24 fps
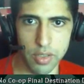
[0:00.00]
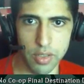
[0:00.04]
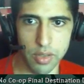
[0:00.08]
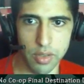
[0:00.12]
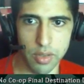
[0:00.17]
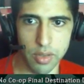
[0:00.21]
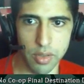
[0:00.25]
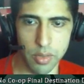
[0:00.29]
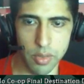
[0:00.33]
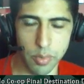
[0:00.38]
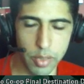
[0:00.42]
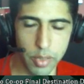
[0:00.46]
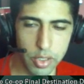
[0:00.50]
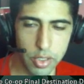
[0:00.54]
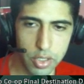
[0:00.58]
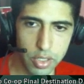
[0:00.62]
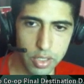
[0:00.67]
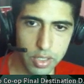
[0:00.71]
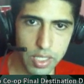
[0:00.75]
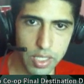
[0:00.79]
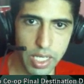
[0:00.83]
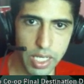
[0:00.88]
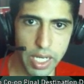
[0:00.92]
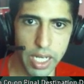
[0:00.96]
you'll be
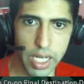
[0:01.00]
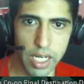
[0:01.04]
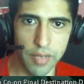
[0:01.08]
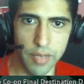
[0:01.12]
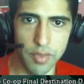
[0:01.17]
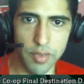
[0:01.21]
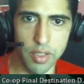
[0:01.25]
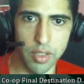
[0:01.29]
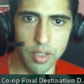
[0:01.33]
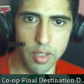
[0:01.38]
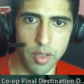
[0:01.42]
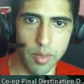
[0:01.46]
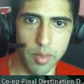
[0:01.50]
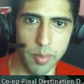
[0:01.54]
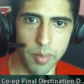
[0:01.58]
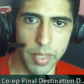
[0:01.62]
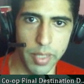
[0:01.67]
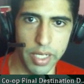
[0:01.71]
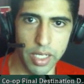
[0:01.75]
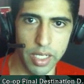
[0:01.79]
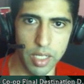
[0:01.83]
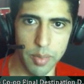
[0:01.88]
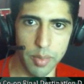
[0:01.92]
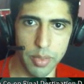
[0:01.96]
just high enough to
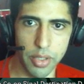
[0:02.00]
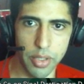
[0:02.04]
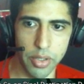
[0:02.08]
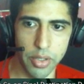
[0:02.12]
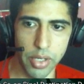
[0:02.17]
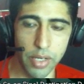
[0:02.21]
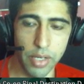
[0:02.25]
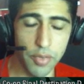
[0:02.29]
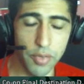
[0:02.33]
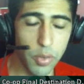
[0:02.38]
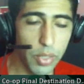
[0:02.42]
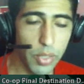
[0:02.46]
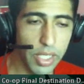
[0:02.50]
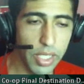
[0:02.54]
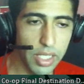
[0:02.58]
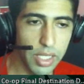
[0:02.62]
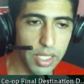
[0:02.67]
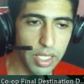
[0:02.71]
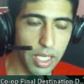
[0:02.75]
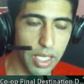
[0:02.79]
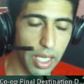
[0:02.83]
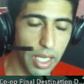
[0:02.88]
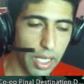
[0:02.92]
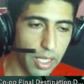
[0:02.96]
make it up here. Now if you want to get the
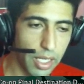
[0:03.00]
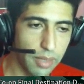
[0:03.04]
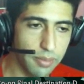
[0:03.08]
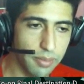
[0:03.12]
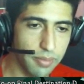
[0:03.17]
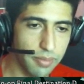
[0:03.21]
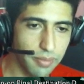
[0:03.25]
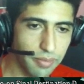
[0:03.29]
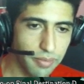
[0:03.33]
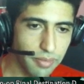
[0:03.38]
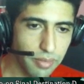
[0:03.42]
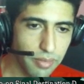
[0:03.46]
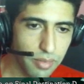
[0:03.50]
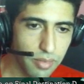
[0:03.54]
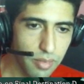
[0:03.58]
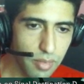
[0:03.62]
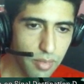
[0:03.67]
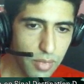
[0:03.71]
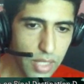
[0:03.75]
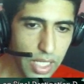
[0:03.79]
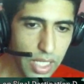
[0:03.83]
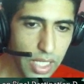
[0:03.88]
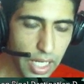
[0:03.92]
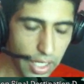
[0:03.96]
K,
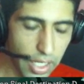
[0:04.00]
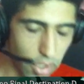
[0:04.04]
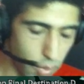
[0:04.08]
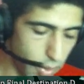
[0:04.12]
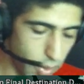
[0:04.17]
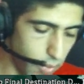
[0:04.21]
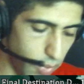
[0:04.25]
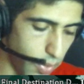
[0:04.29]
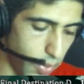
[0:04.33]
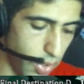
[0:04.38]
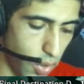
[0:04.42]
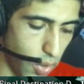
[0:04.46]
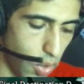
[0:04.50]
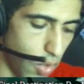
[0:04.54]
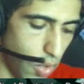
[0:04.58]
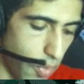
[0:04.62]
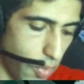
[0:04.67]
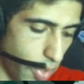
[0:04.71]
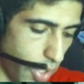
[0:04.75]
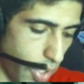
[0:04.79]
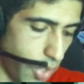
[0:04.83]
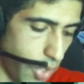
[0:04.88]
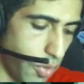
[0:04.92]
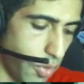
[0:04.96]
and I normally wouldn't go over
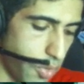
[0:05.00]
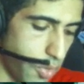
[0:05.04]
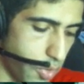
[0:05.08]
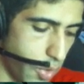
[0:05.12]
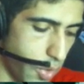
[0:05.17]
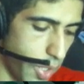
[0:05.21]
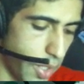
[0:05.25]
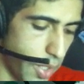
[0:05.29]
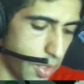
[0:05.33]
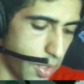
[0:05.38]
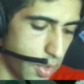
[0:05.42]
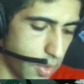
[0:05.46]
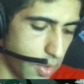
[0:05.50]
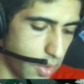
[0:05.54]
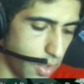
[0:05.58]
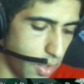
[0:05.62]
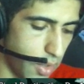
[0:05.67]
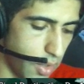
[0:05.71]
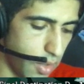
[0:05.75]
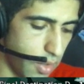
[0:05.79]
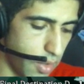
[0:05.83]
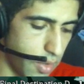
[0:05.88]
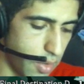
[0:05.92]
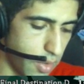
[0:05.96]
the hundo strats on
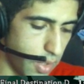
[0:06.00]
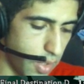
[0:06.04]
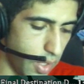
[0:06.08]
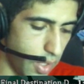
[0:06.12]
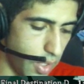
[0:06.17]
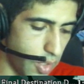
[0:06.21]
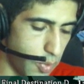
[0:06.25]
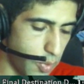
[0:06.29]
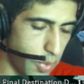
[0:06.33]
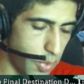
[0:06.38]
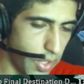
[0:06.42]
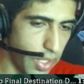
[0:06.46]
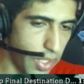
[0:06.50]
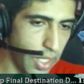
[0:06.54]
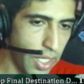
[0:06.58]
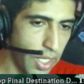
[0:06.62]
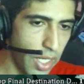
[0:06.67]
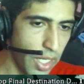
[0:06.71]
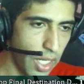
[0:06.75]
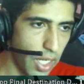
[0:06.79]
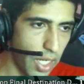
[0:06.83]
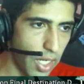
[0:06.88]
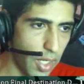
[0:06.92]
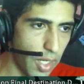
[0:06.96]
this stage, but
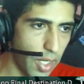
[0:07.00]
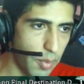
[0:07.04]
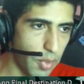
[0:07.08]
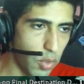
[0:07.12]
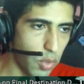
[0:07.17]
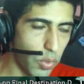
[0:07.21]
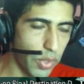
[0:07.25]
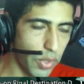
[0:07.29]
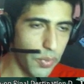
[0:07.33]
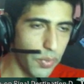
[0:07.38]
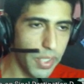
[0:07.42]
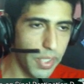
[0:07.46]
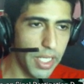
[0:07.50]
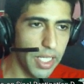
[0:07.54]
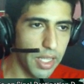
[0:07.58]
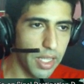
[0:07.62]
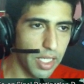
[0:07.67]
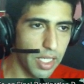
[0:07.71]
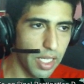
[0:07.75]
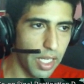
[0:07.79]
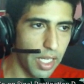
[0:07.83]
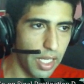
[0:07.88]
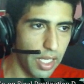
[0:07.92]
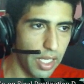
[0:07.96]
the quick way to get the
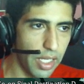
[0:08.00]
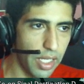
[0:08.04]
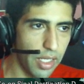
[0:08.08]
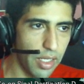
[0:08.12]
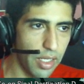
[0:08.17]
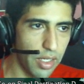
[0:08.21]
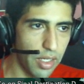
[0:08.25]
K,